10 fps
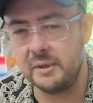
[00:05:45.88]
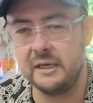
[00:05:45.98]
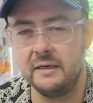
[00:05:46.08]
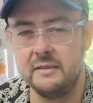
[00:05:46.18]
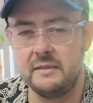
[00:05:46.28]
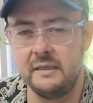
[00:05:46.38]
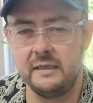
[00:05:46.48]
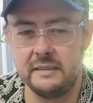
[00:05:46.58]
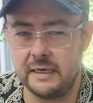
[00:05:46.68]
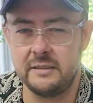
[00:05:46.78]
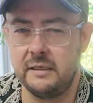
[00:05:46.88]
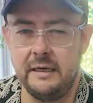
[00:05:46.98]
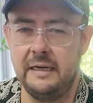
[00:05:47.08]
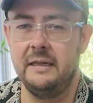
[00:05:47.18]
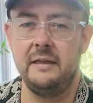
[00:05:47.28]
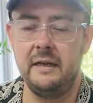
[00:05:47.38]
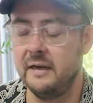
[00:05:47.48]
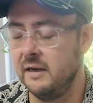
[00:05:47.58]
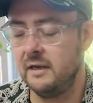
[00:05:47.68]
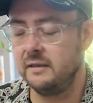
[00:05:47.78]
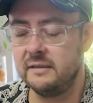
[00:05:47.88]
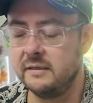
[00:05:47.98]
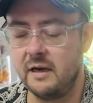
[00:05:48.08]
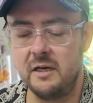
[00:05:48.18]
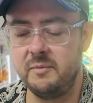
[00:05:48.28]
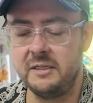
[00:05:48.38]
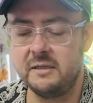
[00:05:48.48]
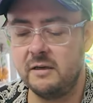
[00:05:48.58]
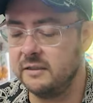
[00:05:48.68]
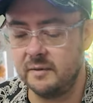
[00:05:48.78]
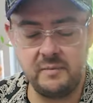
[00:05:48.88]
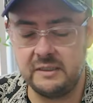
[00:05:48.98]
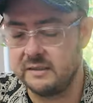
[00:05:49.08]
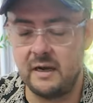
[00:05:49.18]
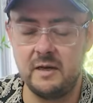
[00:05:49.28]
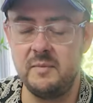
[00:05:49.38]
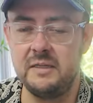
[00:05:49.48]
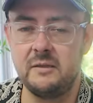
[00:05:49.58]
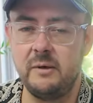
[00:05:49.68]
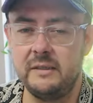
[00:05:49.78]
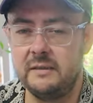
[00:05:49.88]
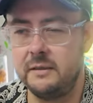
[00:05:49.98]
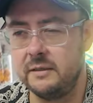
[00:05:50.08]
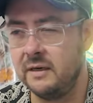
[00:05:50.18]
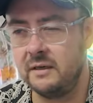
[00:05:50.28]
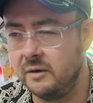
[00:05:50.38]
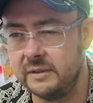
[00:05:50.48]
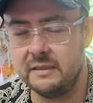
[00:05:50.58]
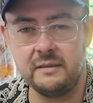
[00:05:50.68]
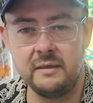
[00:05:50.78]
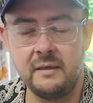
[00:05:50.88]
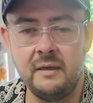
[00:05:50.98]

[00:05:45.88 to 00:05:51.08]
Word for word: beginners think is actually in there. This card means gossip. This card means quick decision. No, it doesn't.